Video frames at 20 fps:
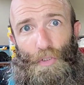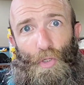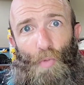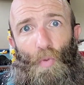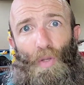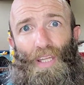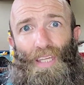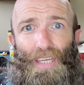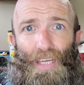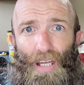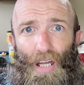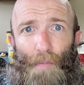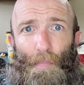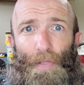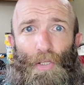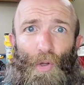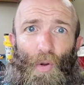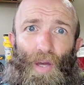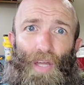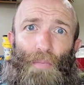when you want to get
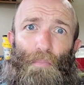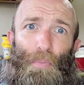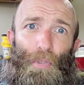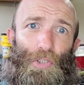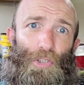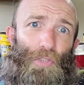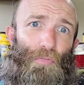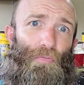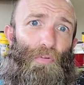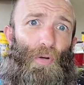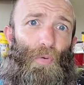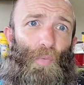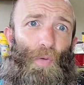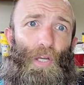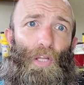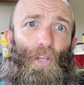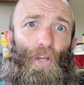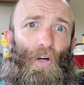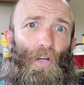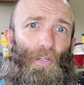up and go ahead and put your front
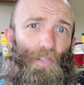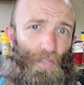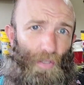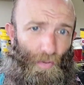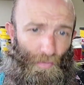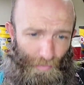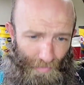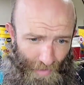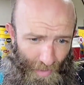wheel on,